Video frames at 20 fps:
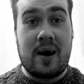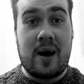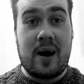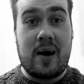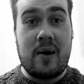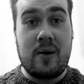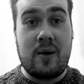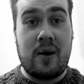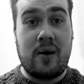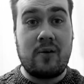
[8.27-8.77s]
I
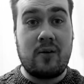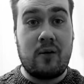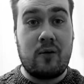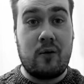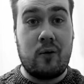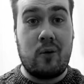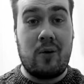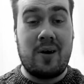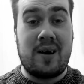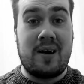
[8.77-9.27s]
hope you guys
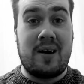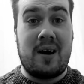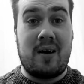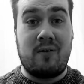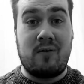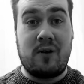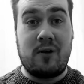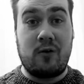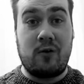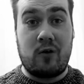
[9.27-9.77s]
afford a
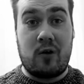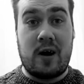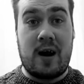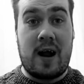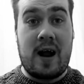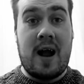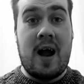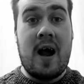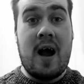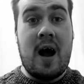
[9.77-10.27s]
lovely
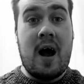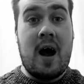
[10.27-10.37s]
Friday.